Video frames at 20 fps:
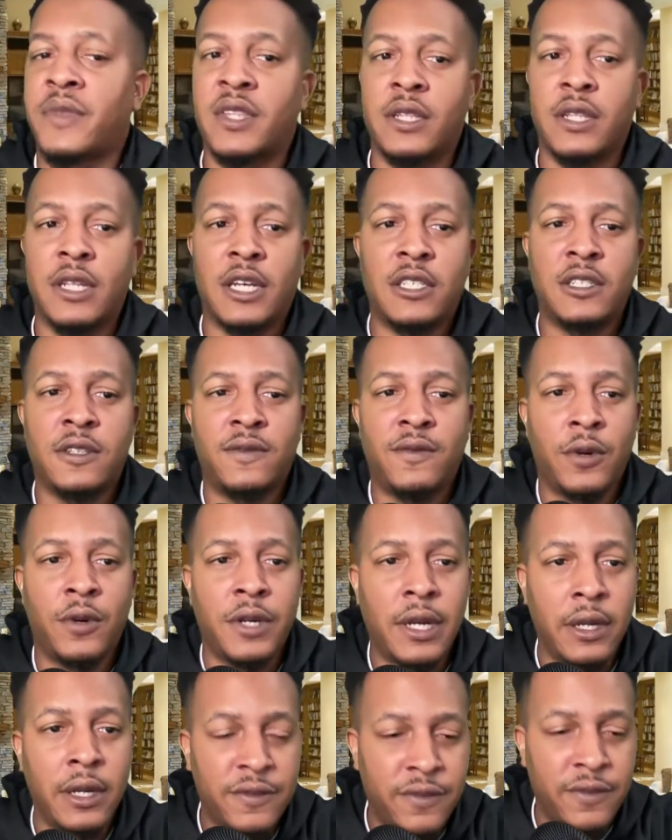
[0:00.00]
that's the 4
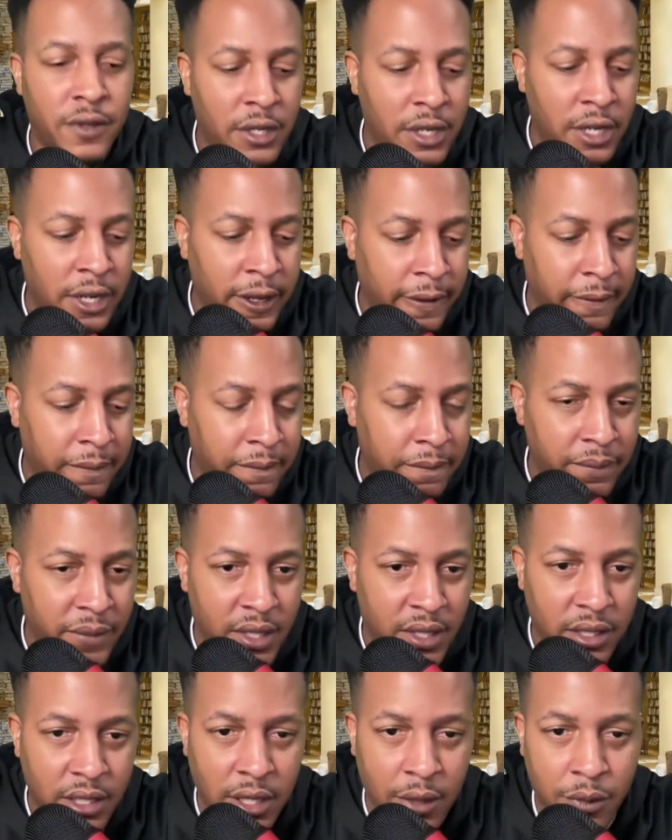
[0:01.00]
games for today.
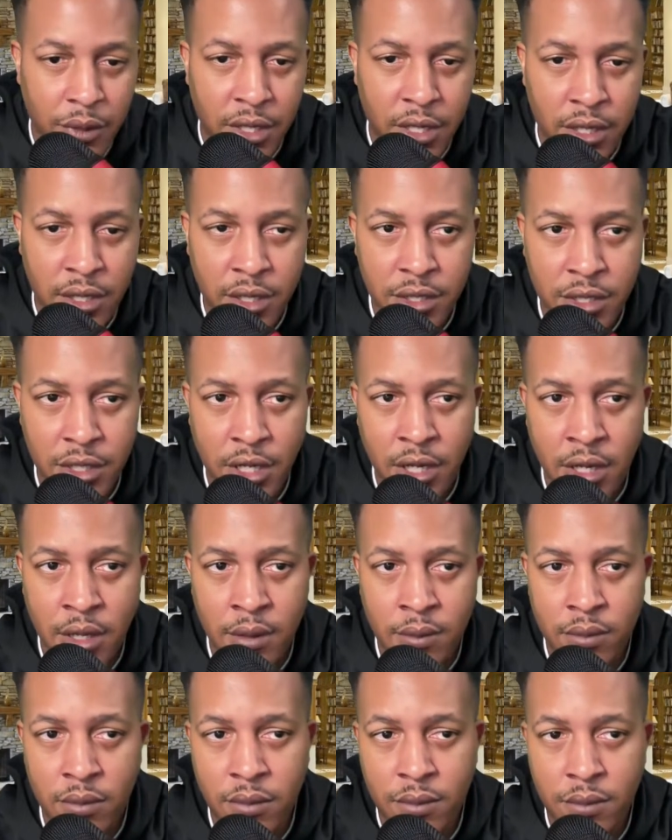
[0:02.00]
Think we did a good
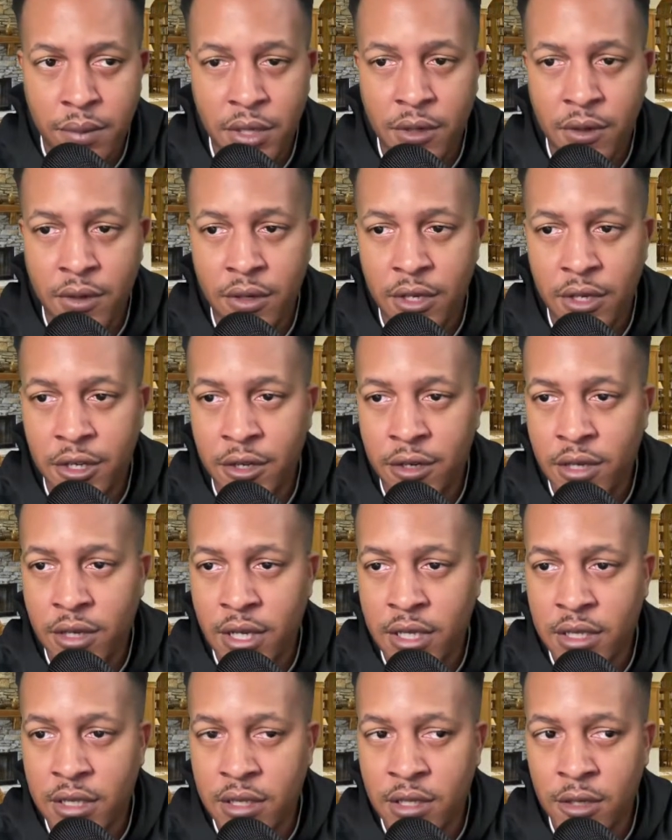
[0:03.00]
job. Been on here a
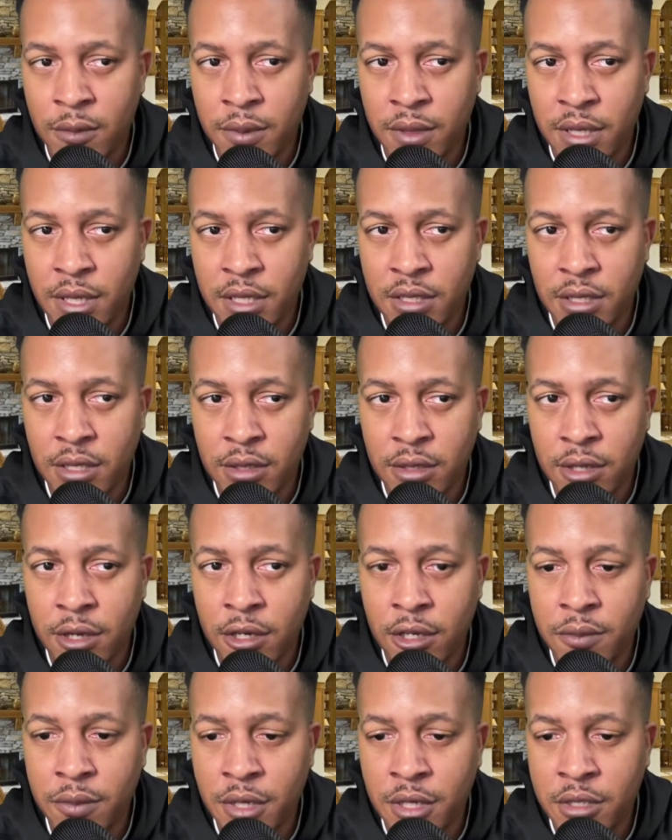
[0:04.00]
little bit less than
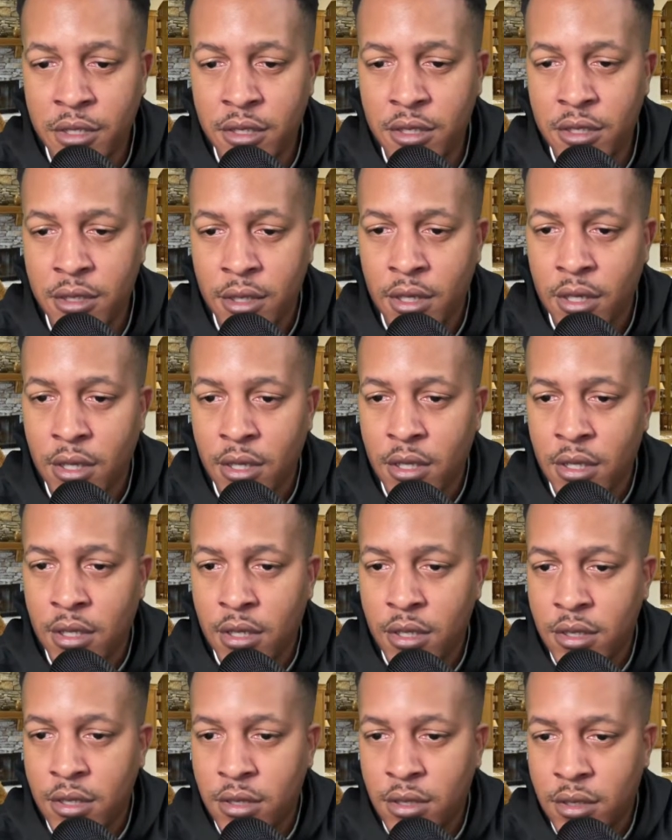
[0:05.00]
30 minutes.
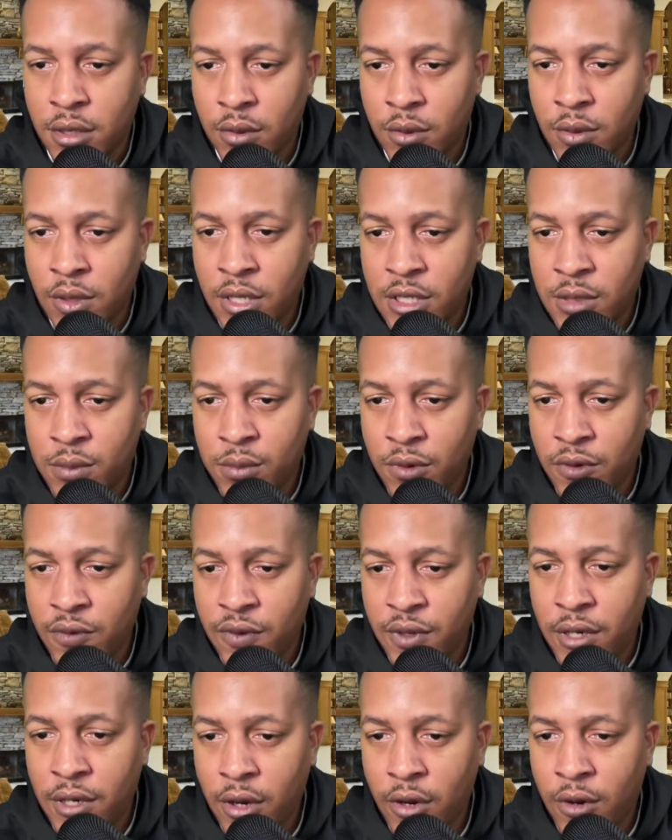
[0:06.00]
So let's move
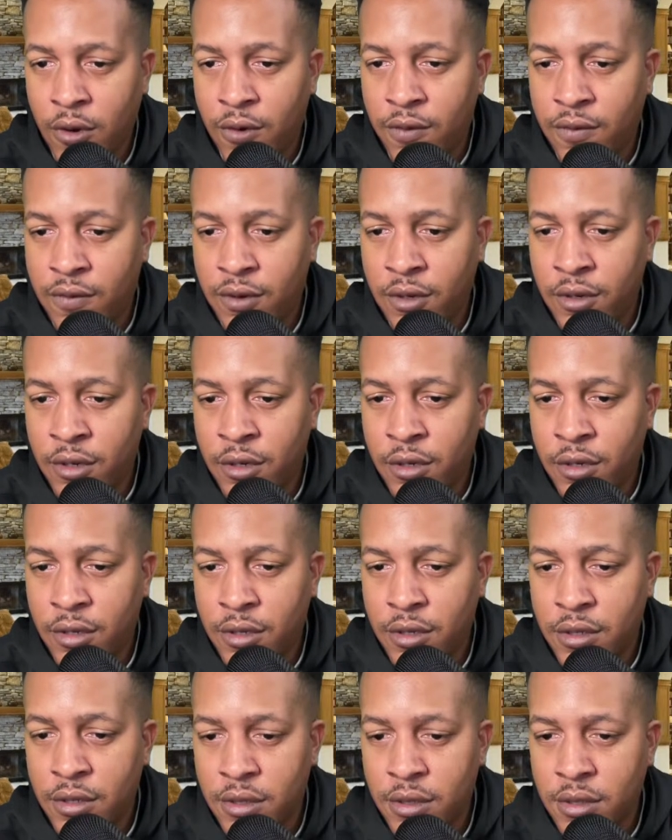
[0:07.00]
it over
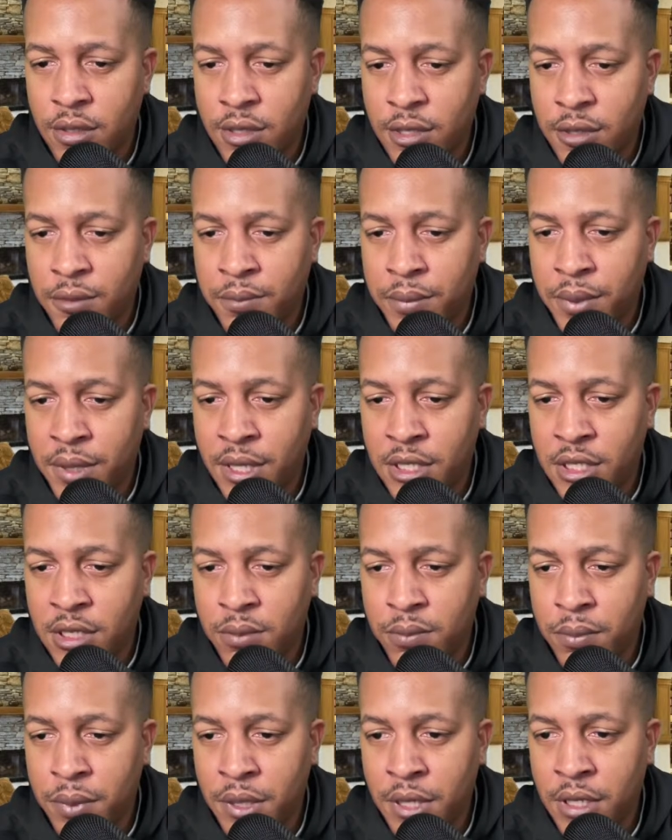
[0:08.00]
to best
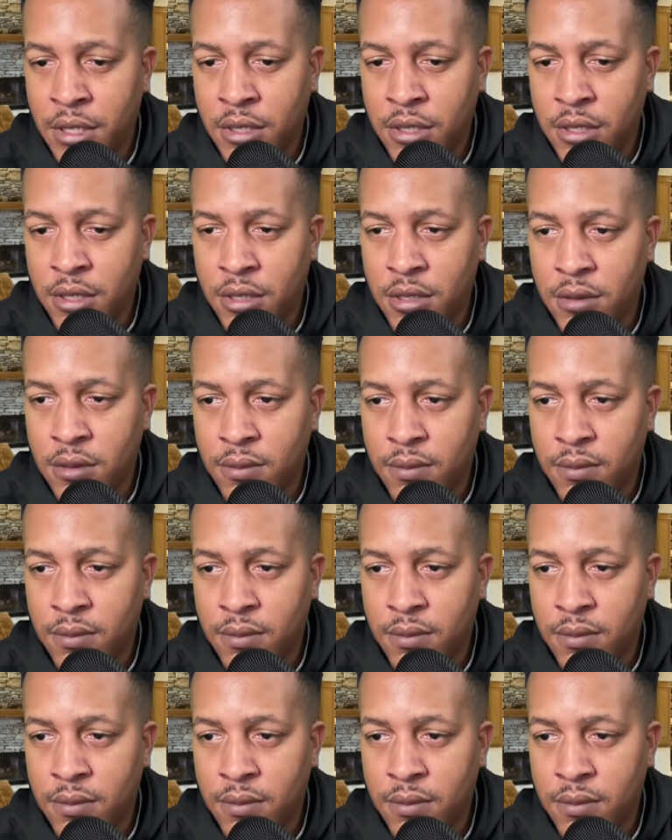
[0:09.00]
bets